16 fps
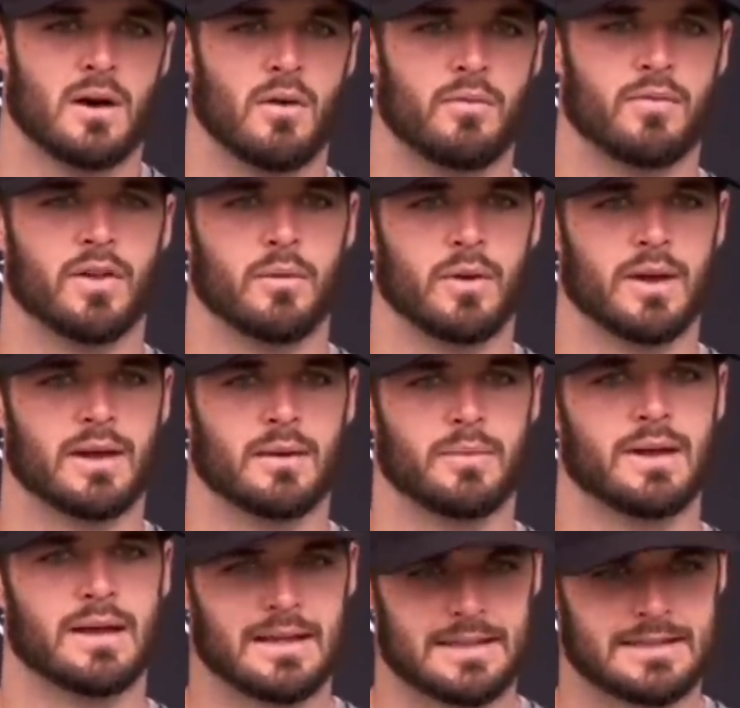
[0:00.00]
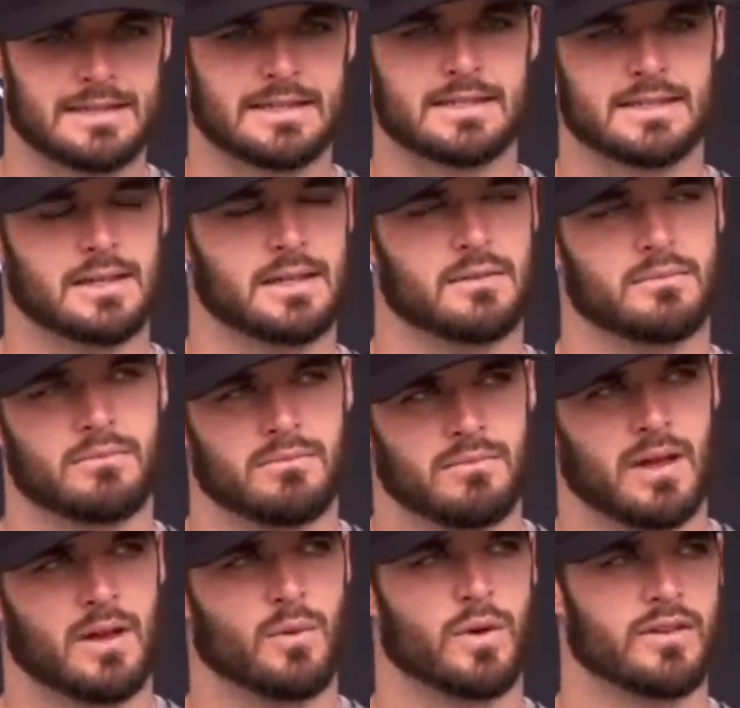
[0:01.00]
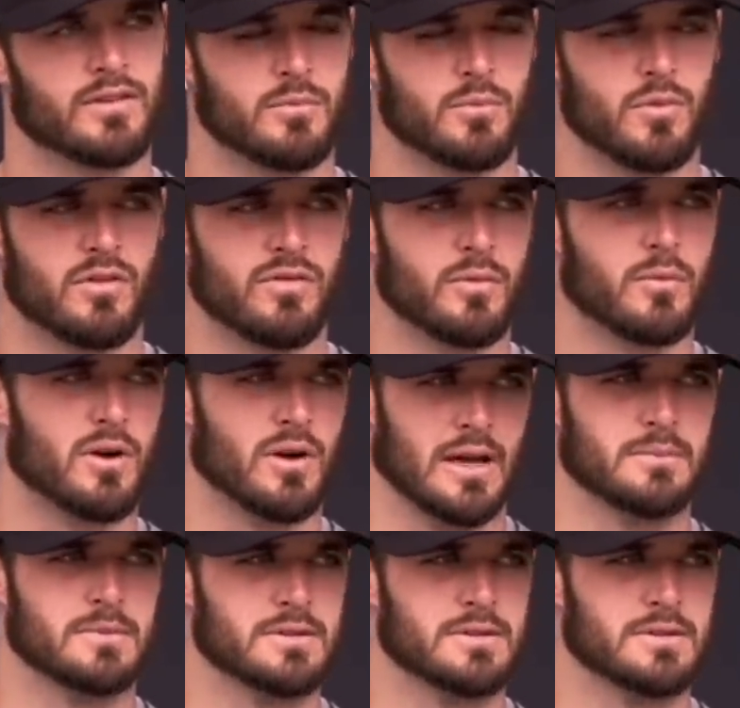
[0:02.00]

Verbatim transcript: hopefully we can be consistent and win some more football